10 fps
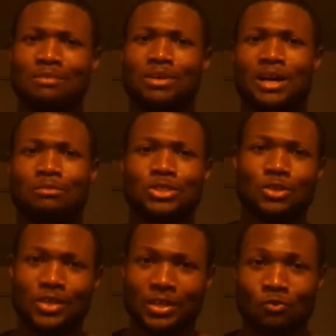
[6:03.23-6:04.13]
But I'm gonna
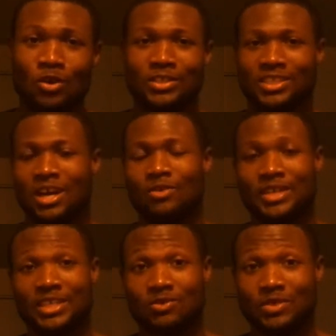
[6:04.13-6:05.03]
show that one to y'all
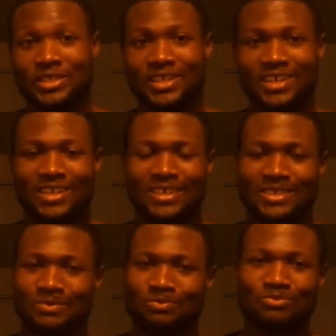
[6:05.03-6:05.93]
next week.
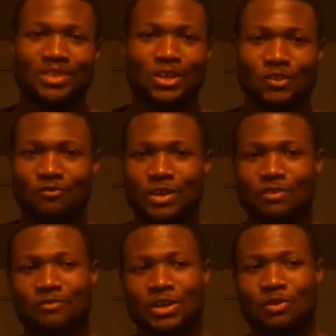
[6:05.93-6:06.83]
Um, that was a
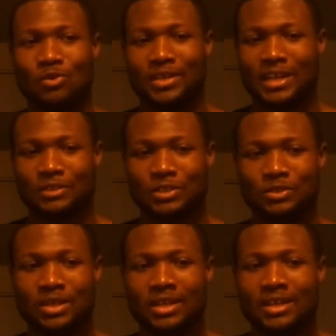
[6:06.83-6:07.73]
fair fun workout too.